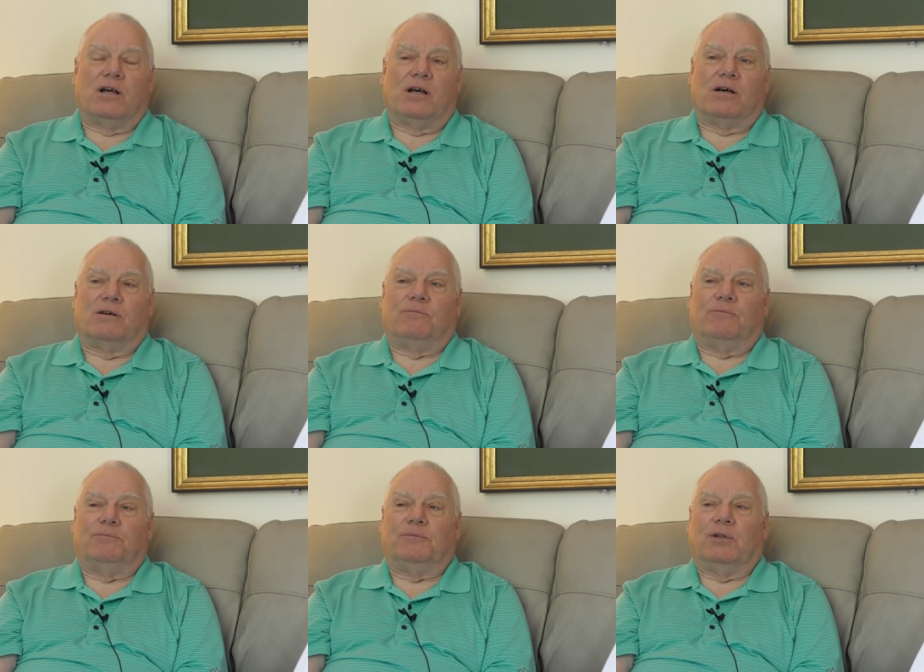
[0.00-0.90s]
uh,
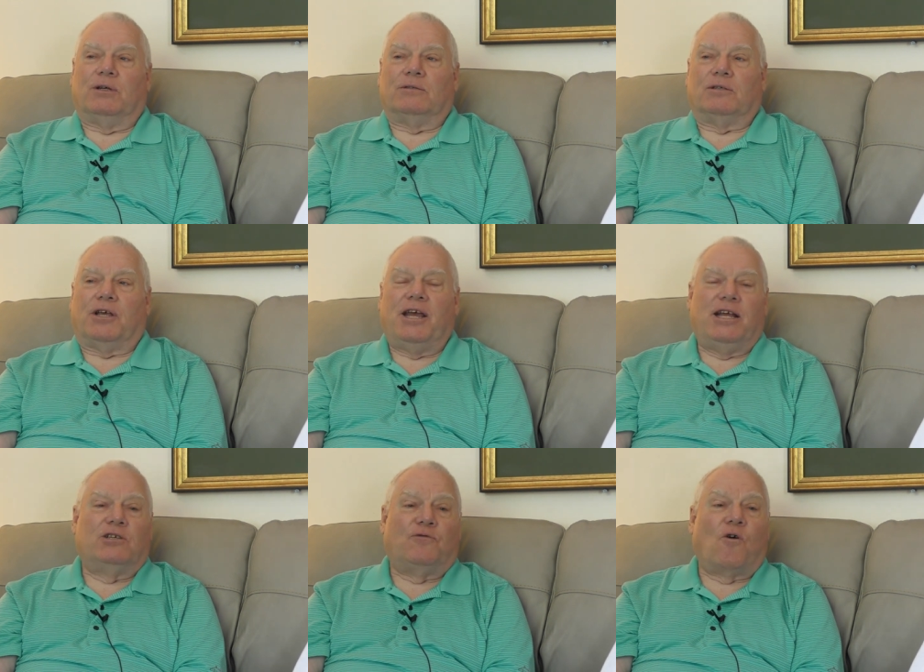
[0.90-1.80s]

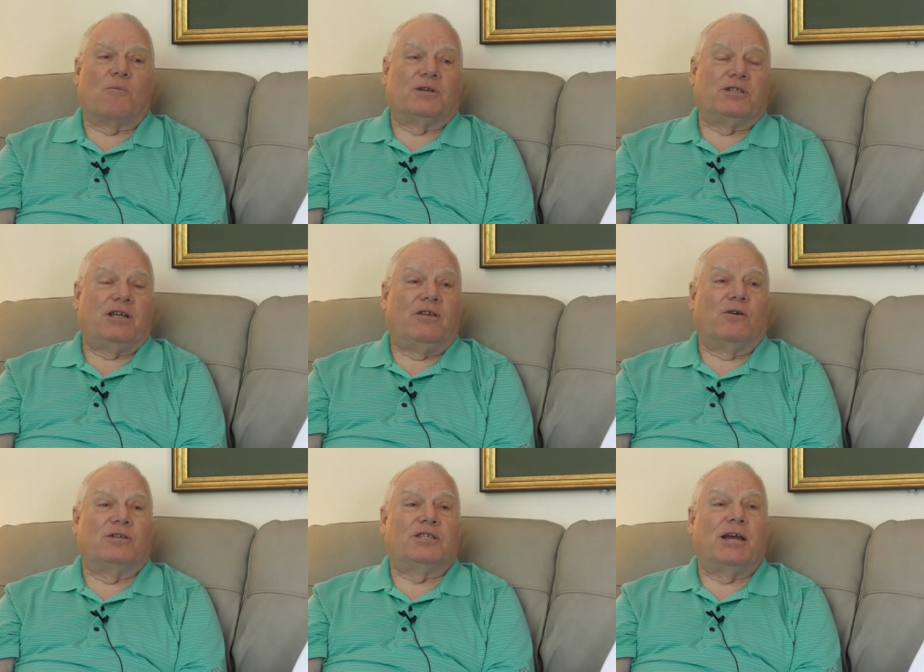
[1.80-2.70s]
King's Pharmacy
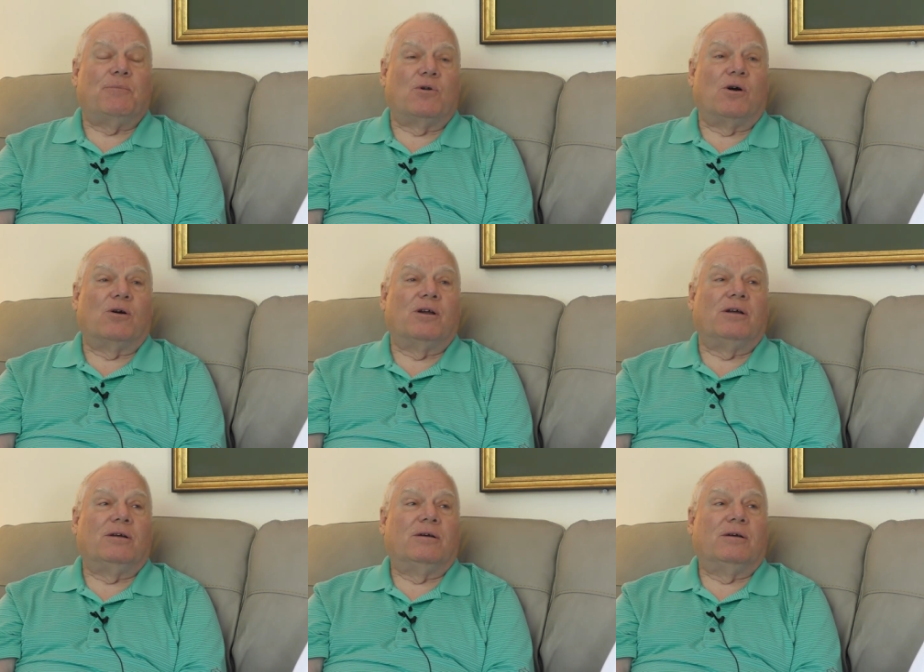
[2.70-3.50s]
there in St. Bernard.